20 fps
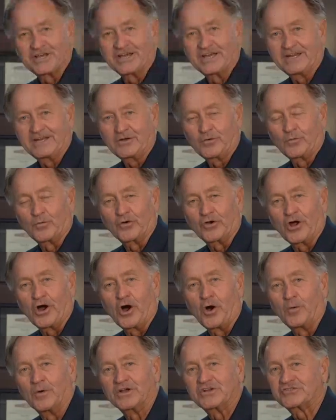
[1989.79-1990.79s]
Sain, we're
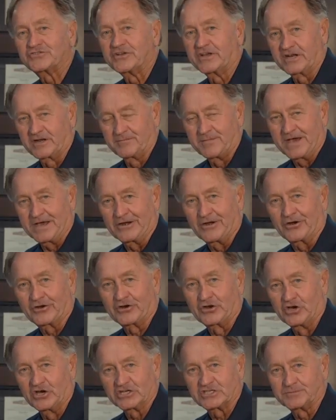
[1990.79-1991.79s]
always thinking about
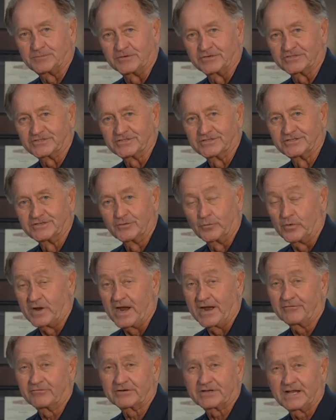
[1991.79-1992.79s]
our customers.
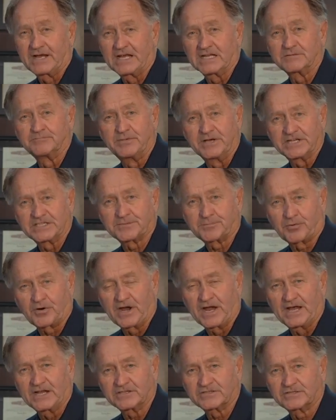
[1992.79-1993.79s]
We advertise best
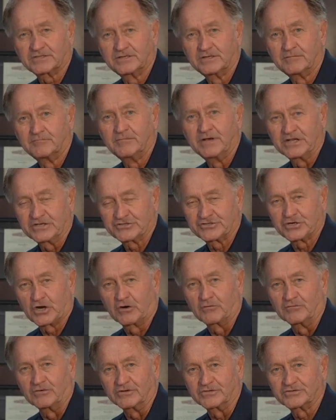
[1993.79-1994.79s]
price, best
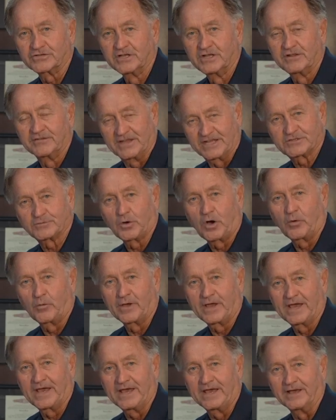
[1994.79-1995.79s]
service. That's what
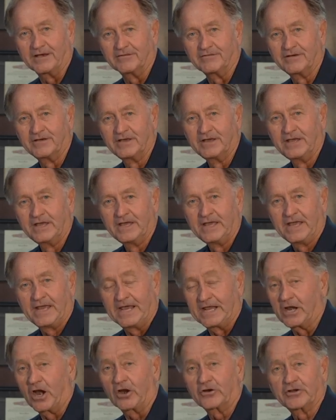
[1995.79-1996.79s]
we have.
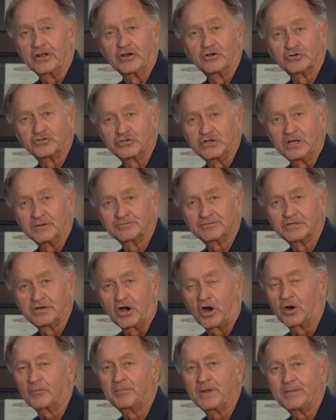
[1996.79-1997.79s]
At our dealerships,
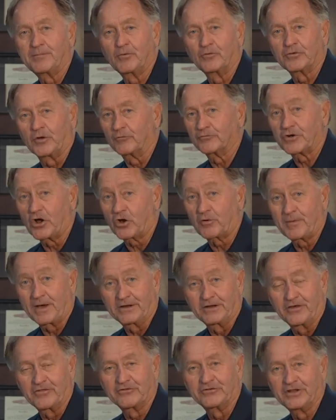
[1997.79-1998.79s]
our people don't talk
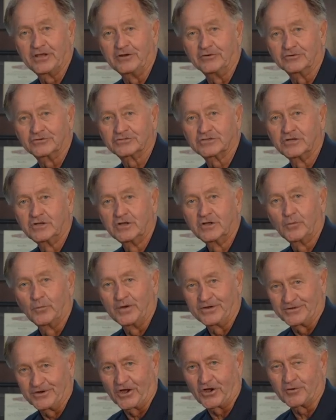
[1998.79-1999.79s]
about other dealers.
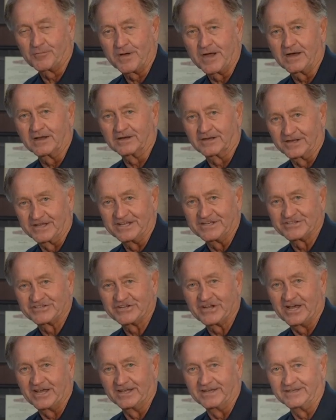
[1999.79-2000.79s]
We talk about Glen
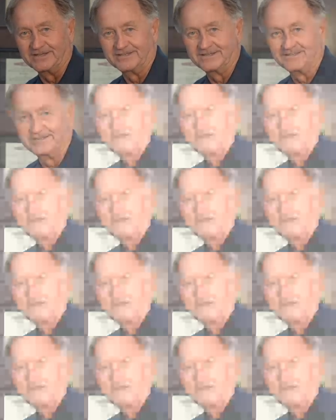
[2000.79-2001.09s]
Sain.